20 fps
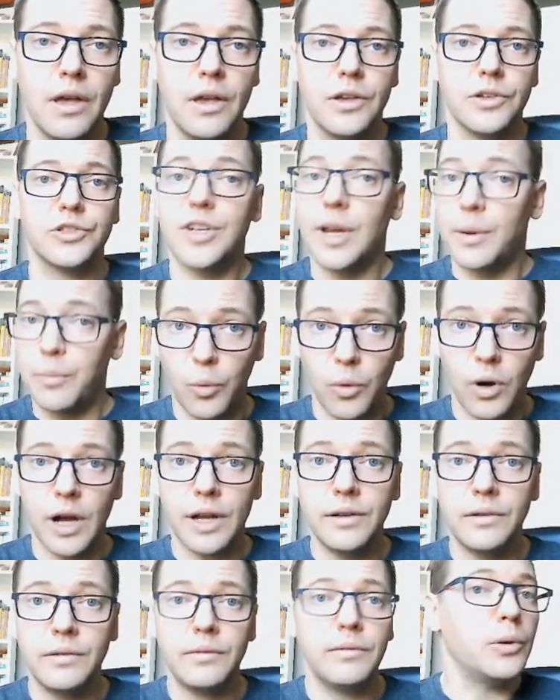Step
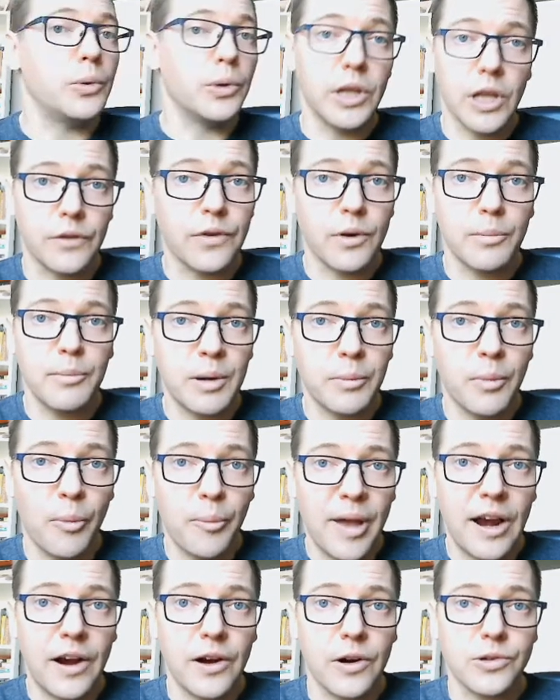1, you would look for minimal
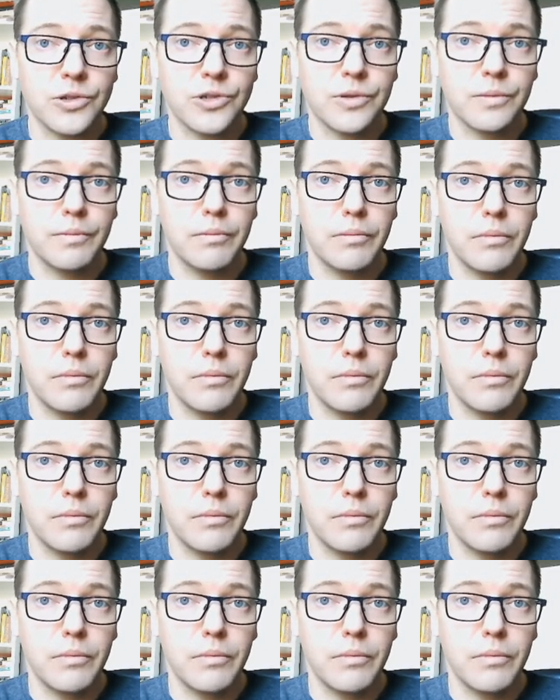pairs.